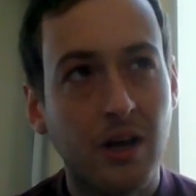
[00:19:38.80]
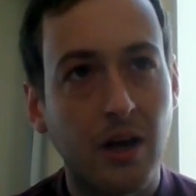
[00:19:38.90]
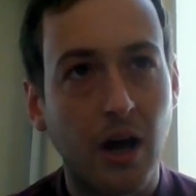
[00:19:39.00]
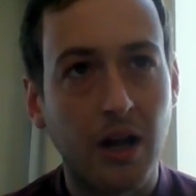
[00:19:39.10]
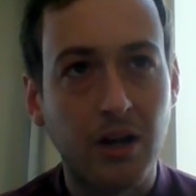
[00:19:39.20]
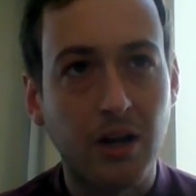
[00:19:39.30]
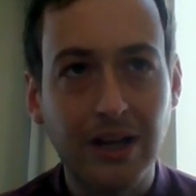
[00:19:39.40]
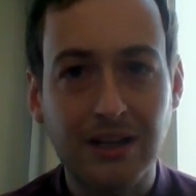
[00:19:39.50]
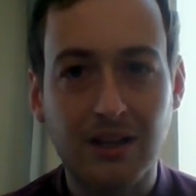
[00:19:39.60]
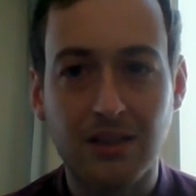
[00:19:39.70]
I like
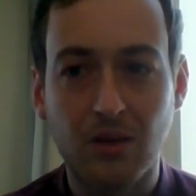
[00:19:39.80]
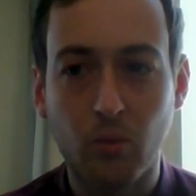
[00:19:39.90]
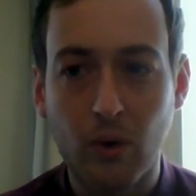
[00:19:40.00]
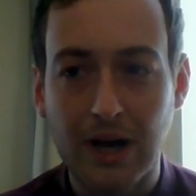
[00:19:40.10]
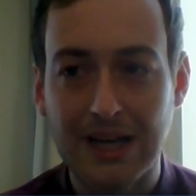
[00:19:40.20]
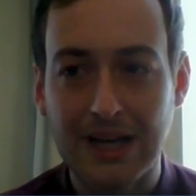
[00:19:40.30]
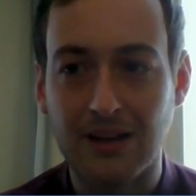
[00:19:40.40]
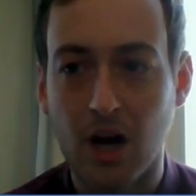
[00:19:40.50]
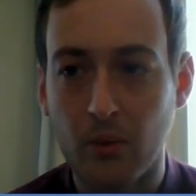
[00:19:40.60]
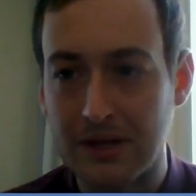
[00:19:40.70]
the way that
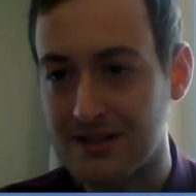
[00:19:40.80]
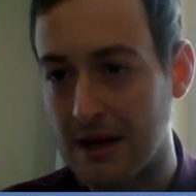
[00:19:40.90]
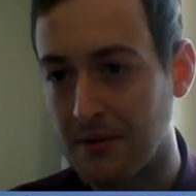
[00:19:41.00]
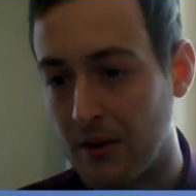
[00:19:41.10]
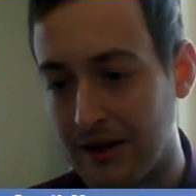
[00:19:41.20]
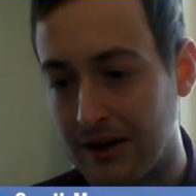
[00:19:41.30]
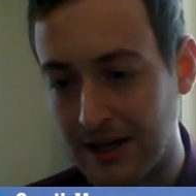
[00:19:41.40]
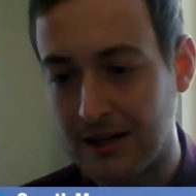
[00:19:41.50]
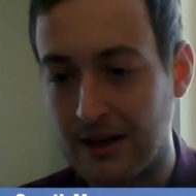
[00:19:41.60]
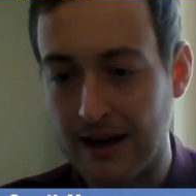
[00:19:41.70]
Owens kept going in
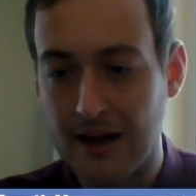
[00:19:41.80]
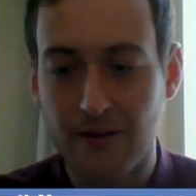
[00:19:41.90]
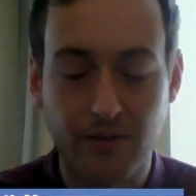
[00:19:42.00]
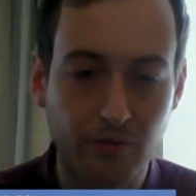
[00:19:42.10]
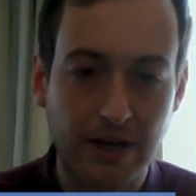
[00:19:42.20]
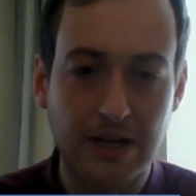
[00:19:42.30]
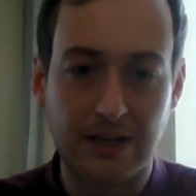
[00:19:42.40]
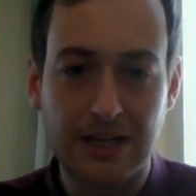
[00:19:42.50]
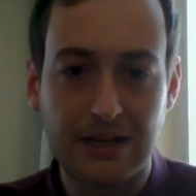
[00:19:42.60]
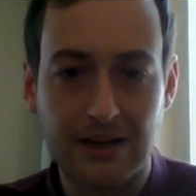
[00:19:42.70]
and out of the ring and
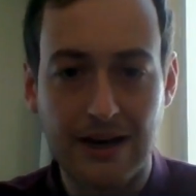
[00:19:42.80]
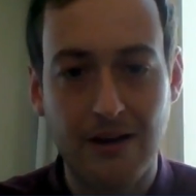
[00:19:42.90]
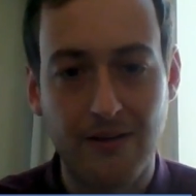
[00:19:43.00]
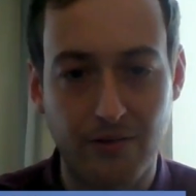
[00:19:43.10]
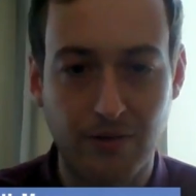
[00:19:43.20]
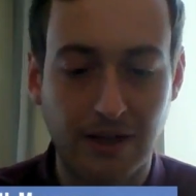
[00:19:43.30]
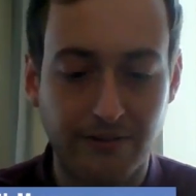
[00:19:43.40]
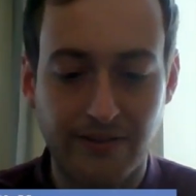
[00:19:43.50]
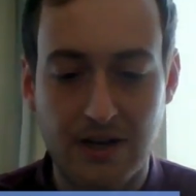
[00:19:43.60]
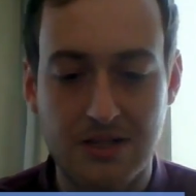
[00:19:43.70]
in and out of the ring at
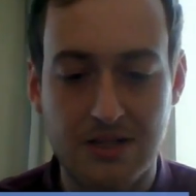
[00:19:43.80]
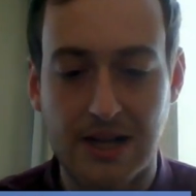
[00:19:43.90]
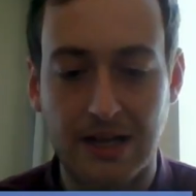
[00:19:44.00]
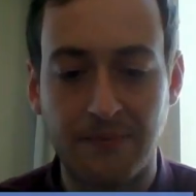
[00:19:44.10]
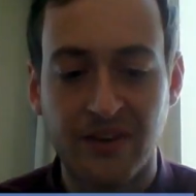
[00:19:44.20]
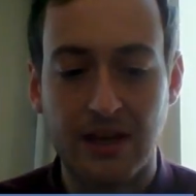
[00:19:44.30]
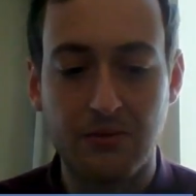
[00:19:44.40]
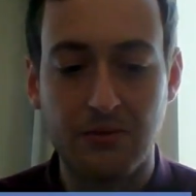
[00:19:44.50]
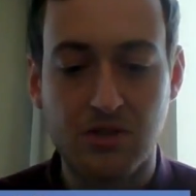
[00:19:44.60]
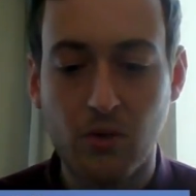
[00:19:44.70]
Fastlane. It was
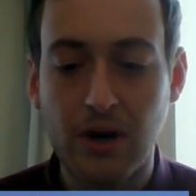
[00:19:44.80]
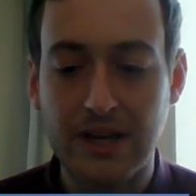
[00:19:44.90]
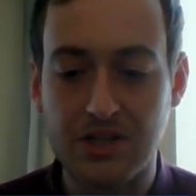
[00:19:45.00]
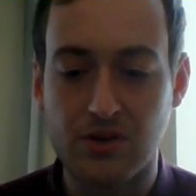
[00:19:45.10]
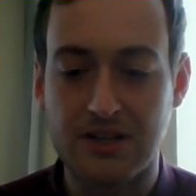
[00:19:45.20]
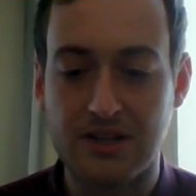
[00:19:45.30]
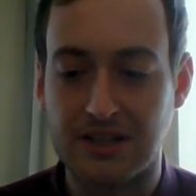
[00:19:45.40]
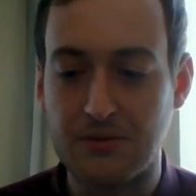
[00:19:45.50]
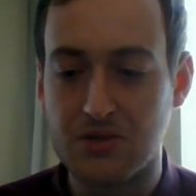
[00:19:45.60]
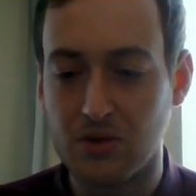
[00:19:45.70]
quite interesting. He was
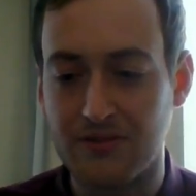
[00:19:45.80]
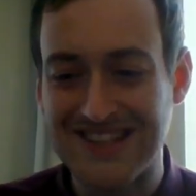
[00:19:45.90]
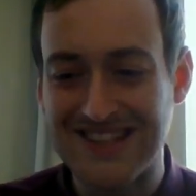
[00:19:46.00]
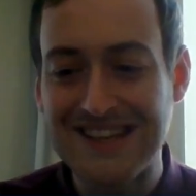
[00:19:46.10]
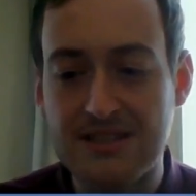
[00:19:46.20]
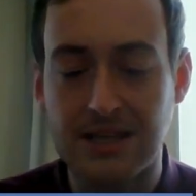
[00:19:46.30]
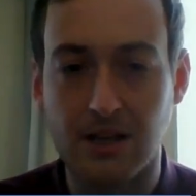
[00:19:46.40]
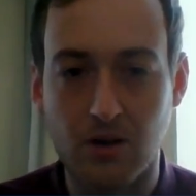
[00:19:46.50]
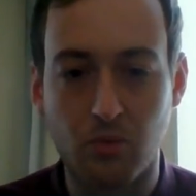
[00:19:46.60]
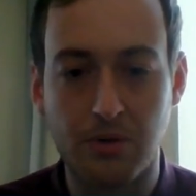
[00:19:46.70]
sort of teasing
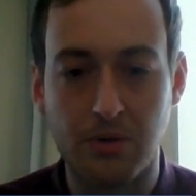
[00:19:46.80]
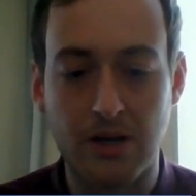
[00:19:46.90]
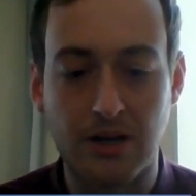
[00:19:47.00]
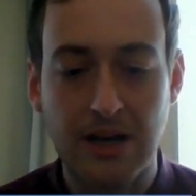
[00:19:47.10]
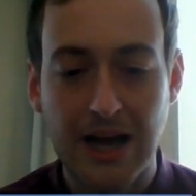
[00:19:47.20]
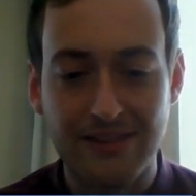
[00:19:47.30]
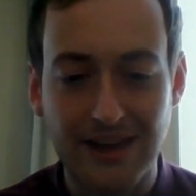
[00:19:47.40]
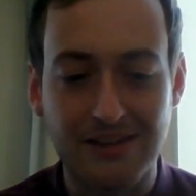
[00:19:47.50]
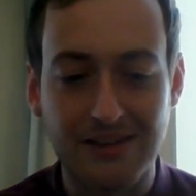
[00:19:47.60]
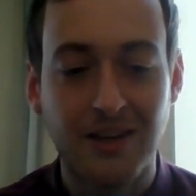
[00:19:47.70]
Goldberg, and then
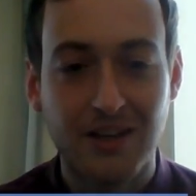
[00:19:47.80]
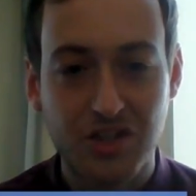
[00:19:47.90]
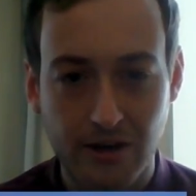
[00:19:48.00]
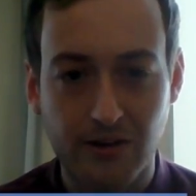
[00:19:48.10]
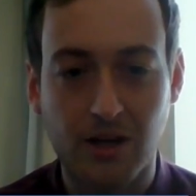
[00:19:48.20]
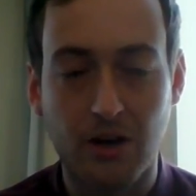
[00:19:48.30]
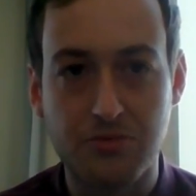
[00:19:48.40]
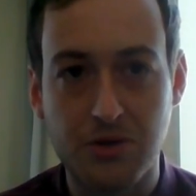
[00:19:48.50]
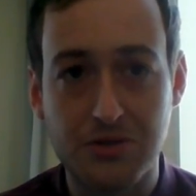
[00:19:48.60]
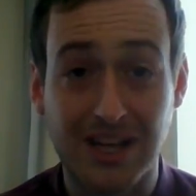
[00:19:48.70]
Jericho's
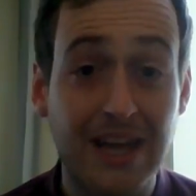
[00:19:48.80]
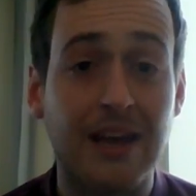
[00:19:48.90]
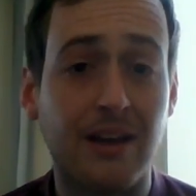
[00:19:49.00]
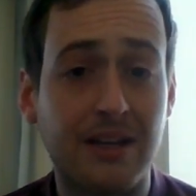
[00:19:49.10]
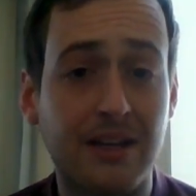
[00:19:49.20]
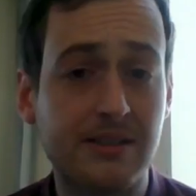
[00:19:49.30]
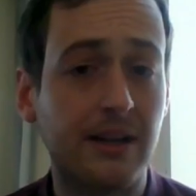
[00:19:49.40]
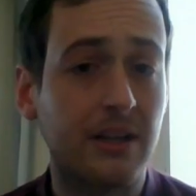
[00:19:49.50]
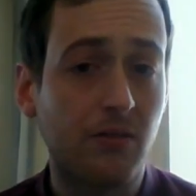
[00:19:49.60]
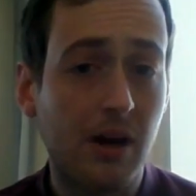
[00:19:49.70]
music hit at exactly the
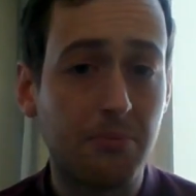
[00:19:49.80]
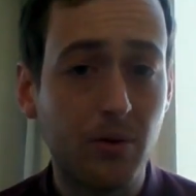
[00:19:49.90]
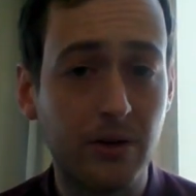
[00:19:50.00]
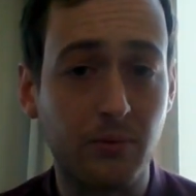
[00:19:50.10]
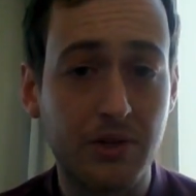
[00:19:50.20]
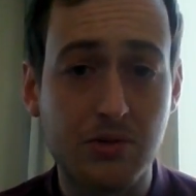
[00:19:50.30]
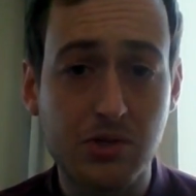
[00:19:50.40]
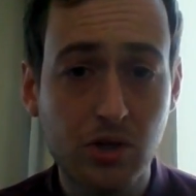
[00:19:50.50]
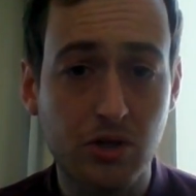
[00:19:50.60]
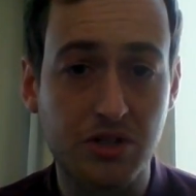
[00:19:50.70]
right point, which was
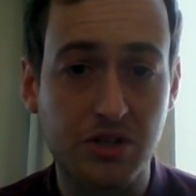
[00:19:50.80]
good.